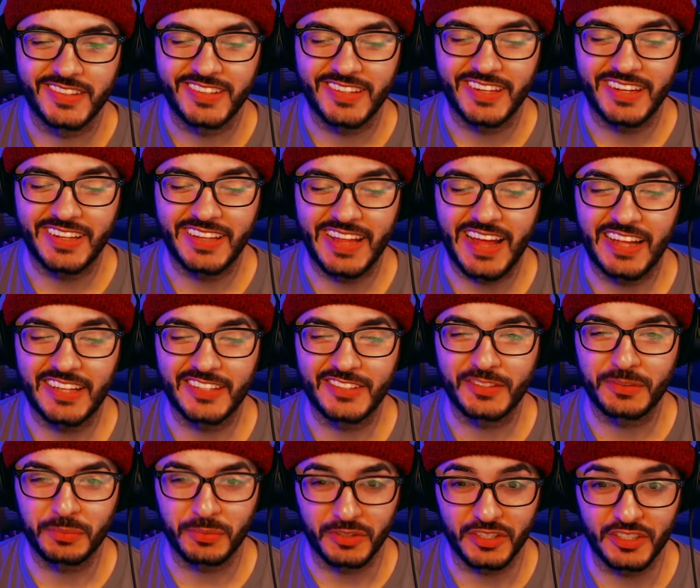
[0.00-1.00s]
And that's
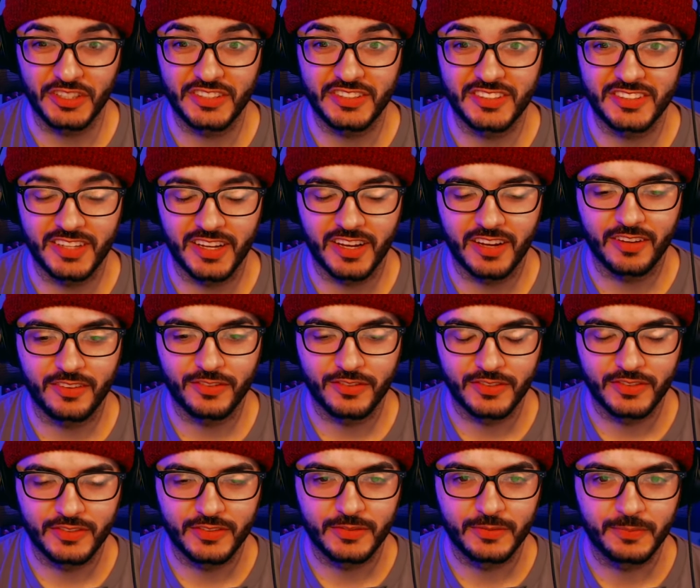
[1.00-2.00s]
some good stuff.
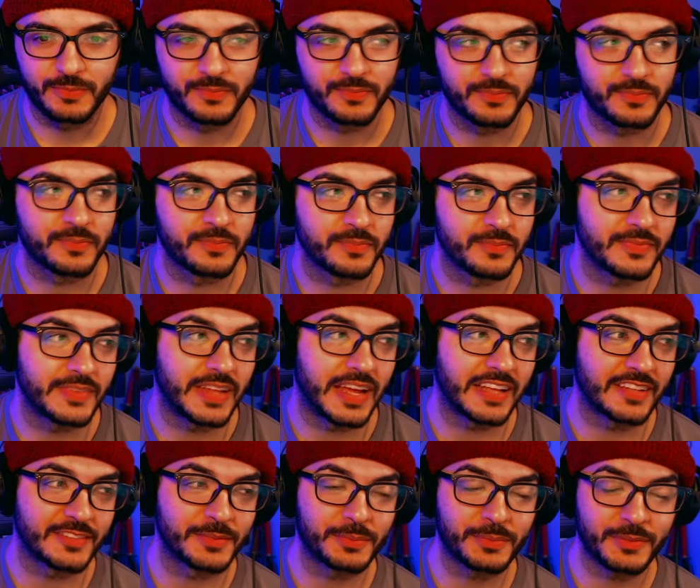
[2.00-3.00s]

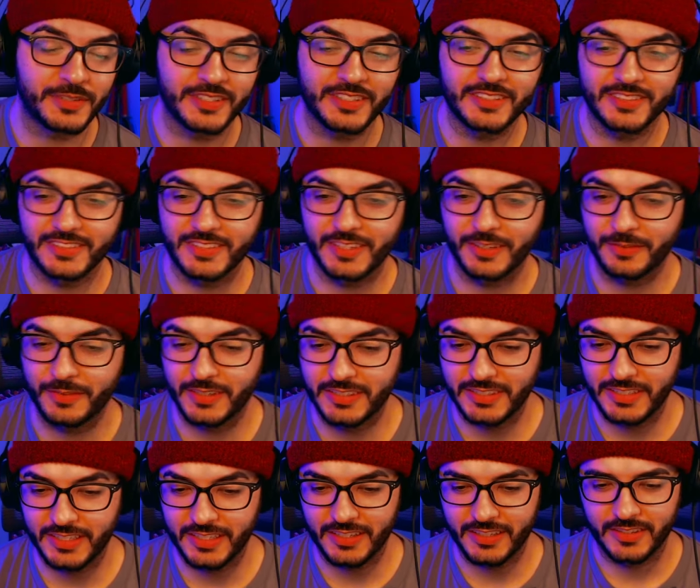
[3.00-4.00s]
That's some good stuff right
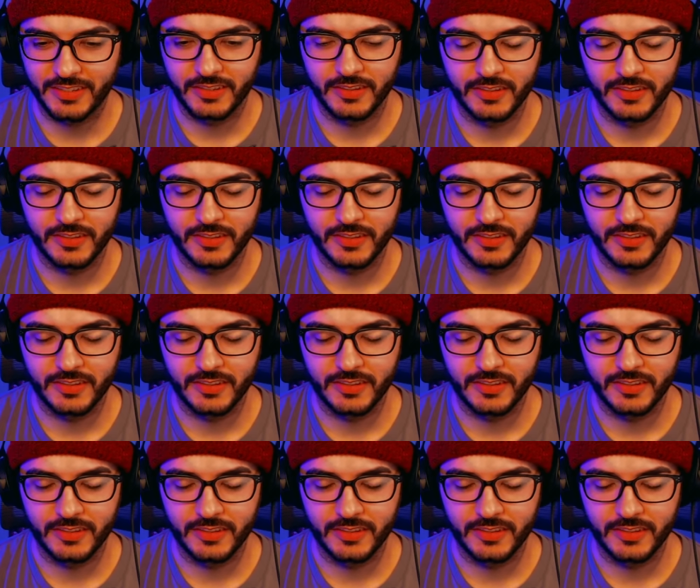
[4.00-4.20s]
there.